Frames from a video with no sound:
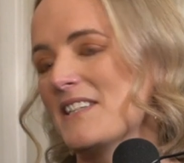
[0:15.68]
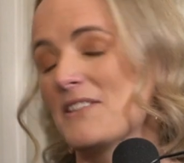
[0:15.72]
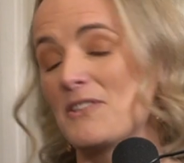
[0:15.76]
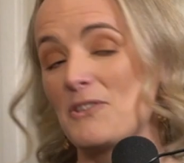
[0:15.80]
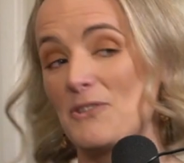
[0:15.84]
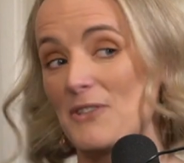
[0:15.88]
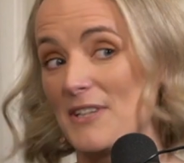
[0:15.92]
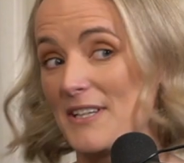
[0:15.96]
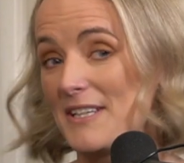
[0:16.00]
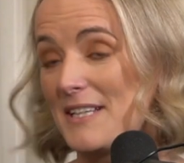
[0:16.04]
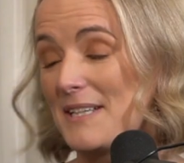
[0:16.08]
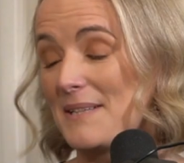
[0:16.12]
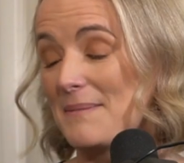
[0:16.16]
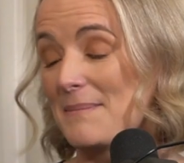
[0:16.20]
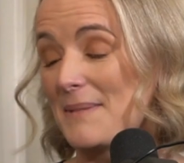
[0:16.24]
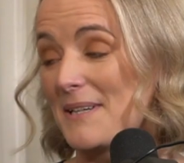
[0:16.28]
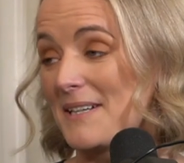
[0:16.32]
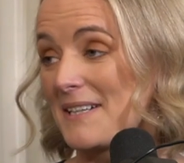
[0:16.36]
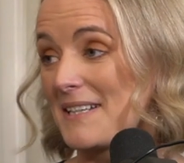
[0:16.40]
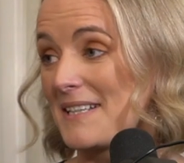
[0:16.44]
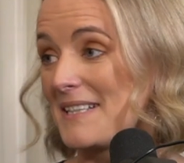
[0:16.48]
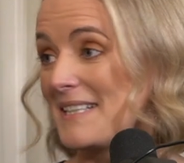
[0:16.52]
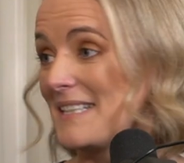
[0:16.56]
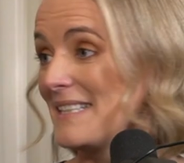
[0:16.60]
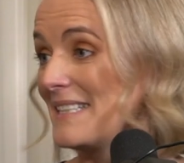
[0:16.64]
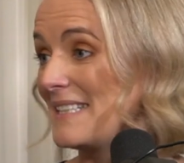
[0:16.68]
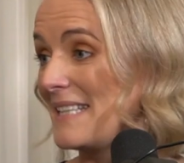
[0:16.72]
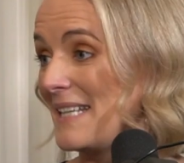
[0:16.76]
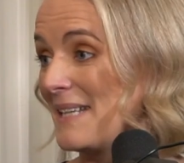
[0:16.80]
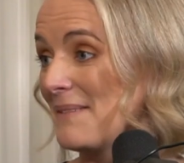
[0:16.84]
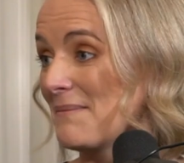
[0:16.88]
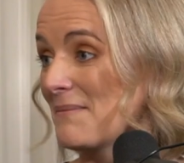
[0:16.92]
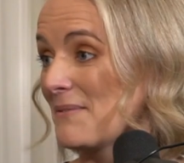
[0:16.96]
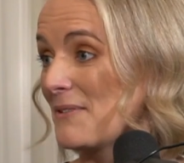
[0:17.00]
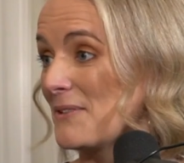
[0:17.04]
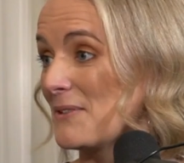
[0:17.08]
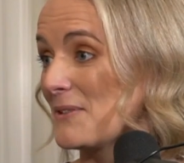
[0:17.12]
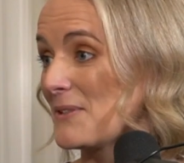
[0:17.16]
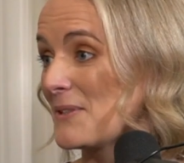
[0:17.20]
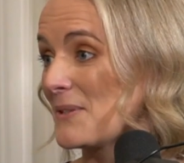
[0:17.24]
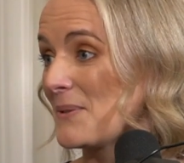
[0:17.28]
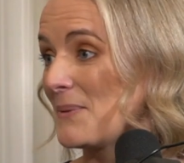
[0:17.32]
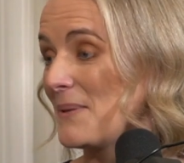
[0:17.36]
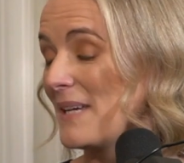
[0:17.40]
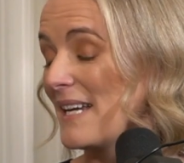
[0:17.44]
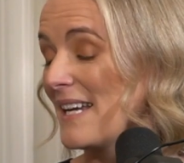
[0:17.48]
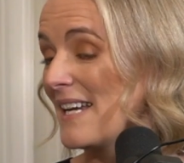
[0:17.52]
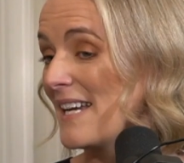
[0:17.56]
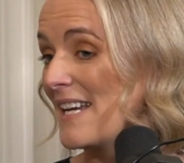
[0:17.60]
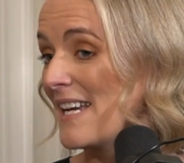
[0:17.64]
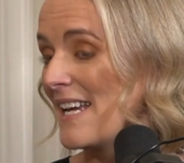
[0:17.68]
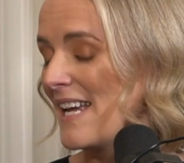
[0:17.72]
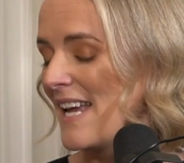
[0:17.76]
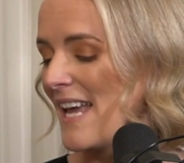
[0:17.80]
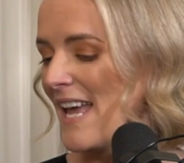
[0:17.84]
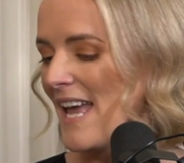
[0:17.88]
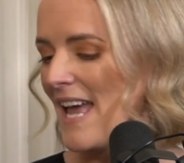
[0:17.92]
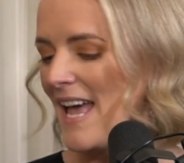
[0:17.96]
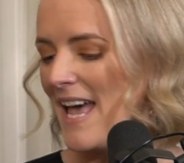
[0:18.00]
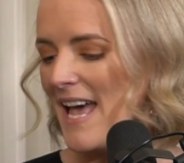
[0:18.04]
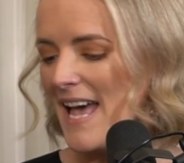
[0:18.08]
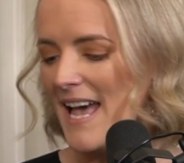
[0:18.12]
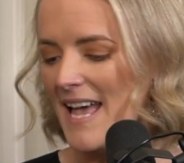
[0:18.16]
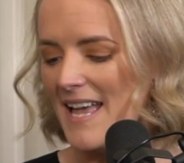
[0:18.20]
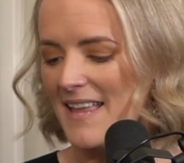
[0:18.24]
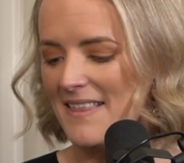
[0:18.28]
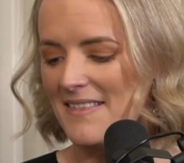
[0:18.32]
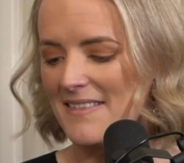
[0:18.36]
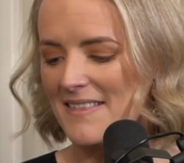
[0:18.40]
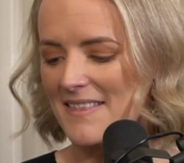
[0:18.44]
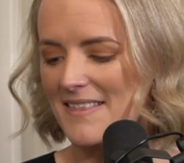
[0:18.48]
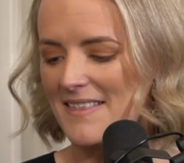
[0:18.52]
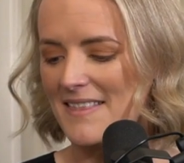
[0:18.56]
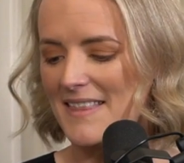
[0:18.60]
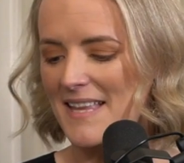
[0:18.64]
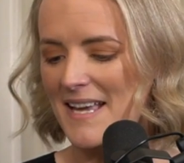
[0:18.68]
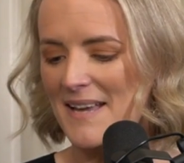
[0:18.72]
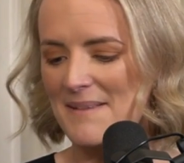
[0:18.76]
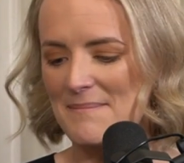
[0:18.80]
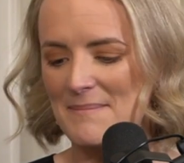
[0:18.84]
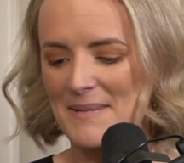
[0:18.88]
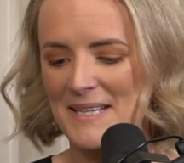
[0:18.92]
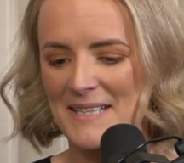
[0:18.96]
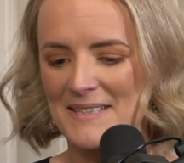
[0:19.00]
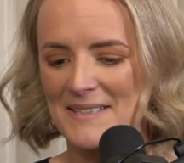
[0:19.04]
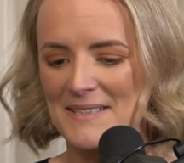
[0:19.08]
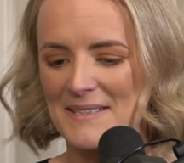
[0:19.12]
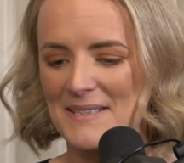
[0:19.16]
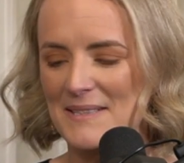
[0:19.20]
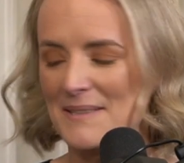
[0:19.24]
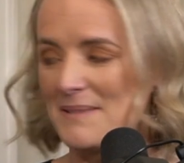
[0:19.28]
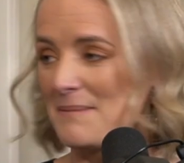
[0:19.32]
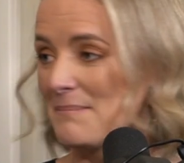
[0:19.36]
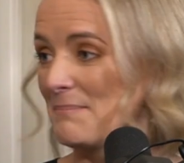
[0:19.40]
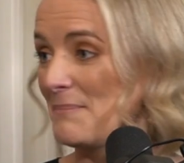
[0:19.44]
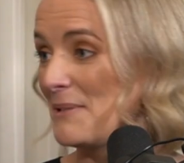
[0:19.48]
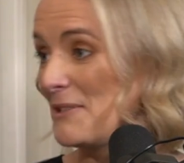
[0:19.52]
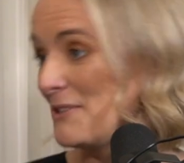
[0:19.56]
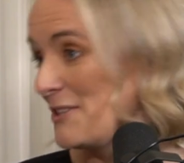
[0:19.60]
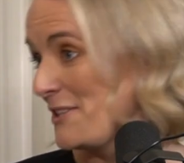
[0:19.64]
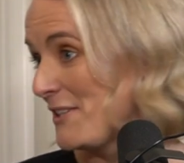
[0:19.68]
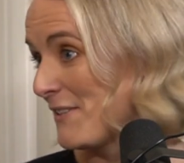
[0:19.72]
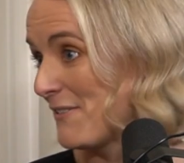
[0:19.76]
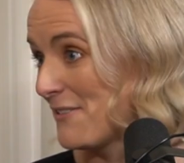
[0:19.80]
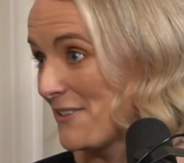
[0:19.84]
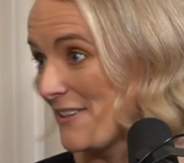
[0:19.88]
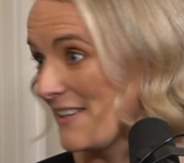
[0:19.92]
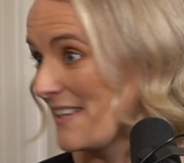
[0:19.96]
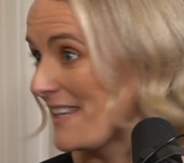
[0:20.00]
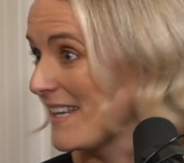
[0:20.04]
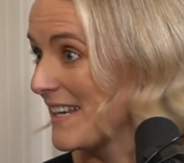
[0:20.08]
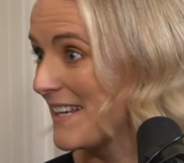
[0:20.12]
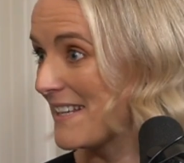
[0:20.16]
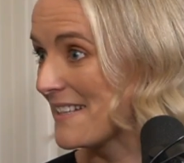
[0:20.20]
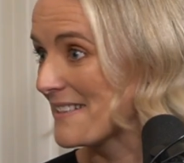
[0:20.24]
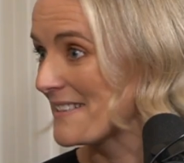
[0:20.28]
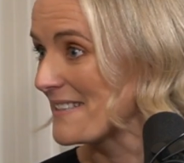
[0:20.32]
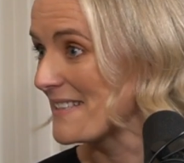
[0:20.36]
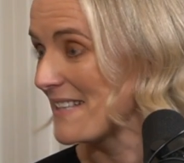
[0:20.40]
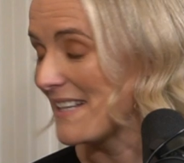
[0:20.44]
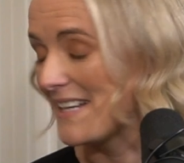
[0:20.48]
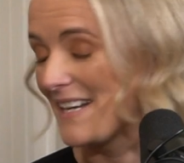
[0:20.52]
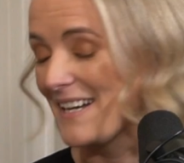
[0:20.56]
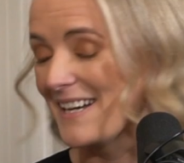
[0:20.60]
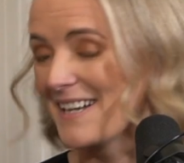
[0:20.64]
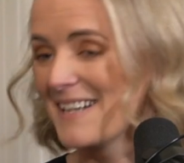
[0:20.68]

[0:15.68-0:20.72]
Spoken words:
Australian marketing team for Square, and that means a bunch of different things.